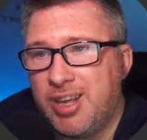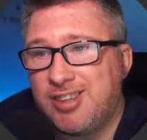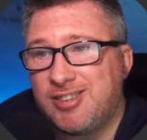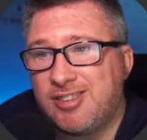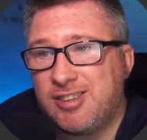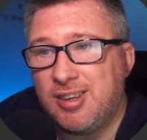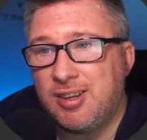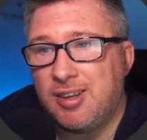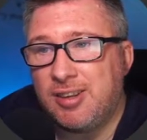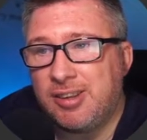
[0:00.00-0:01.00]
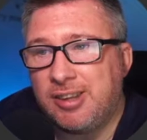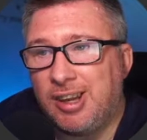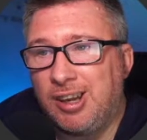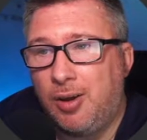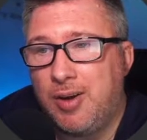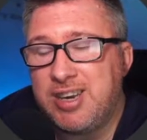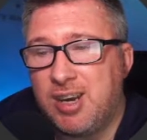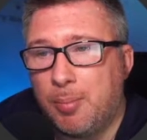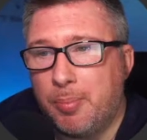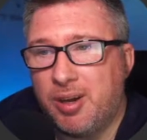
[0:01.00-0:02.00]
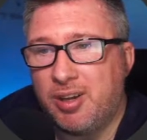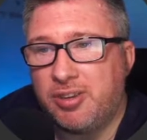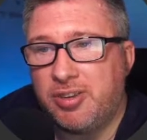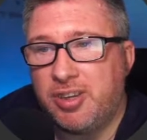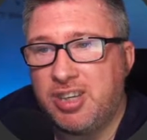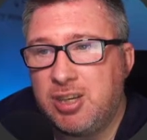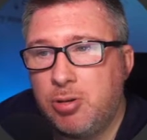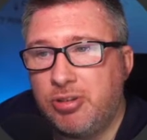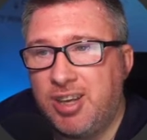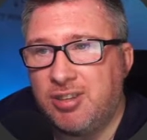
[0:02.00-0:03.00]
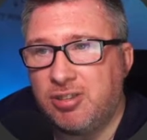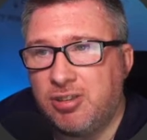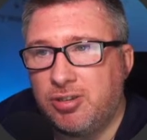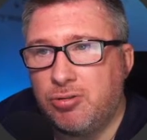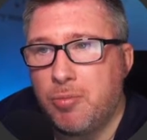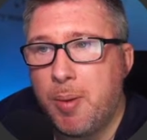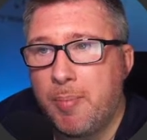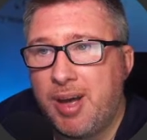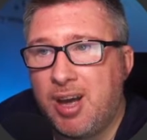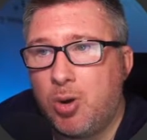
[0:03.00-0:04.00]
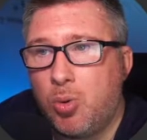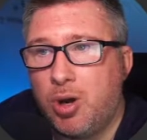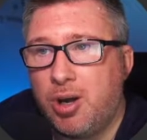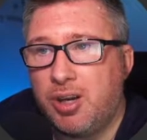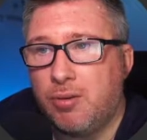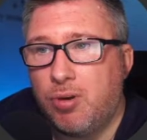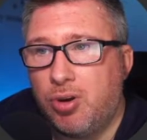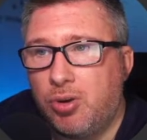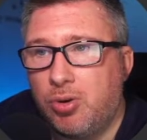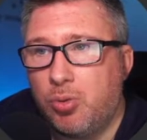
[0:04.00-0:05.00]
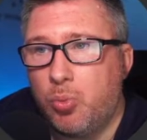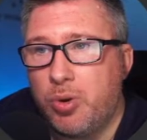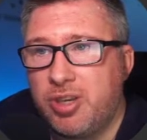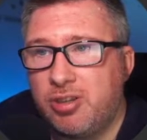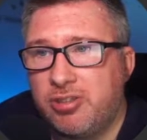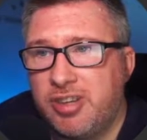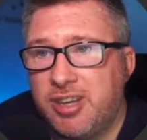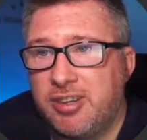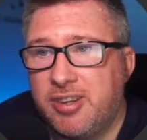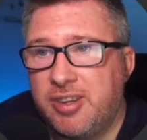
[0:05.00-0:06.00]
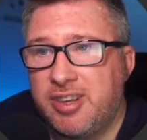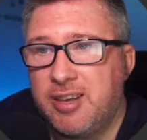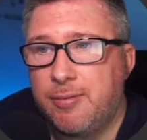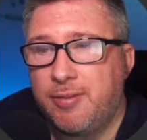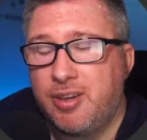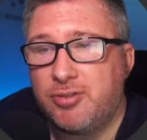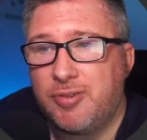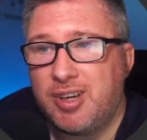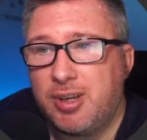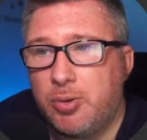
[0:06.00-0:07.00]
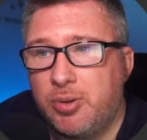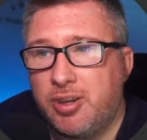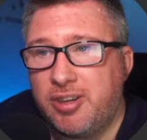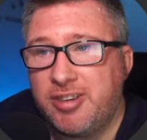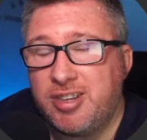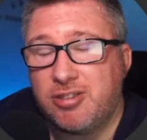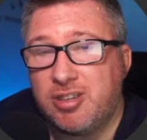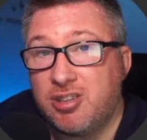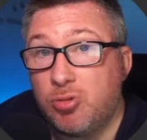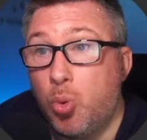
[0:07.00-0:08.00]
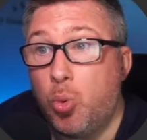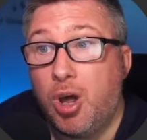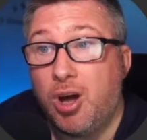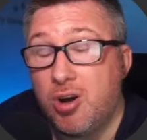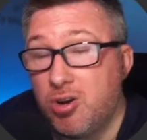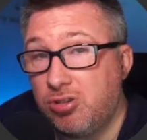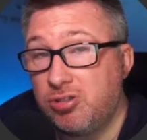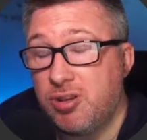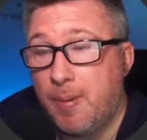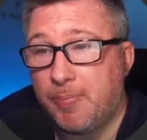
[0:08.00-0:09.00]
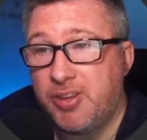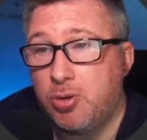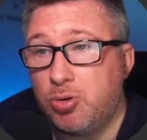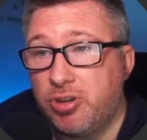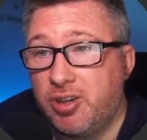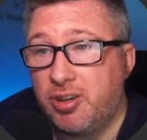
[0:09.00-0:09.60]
it's the line number that the user entered. Remember how earlier on we said that the first value that is entered is all args, the